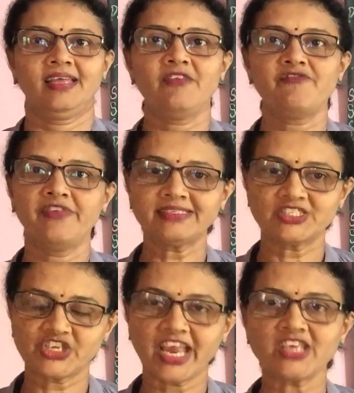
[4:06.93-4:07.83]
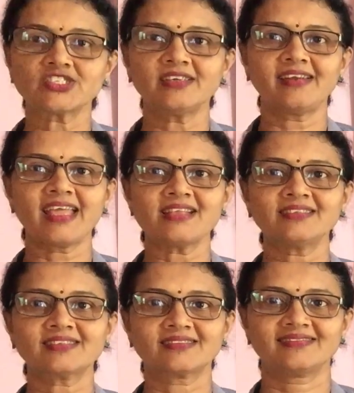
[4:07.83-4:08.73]
If we change the
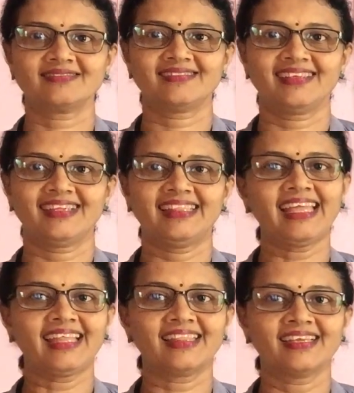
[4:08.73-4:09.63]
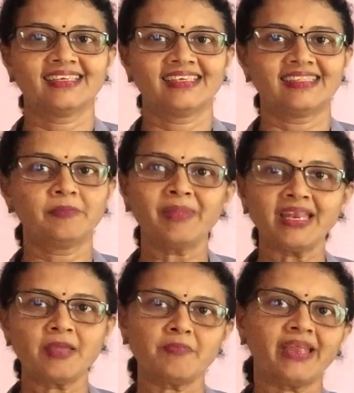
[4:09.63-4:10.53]
tense, then the
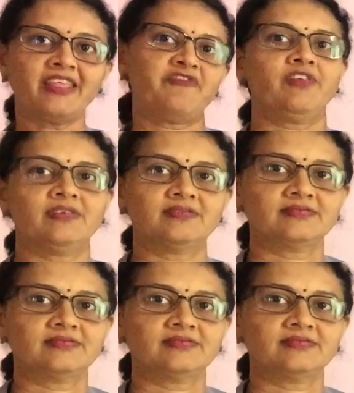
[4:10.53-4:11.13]
meaning may differ.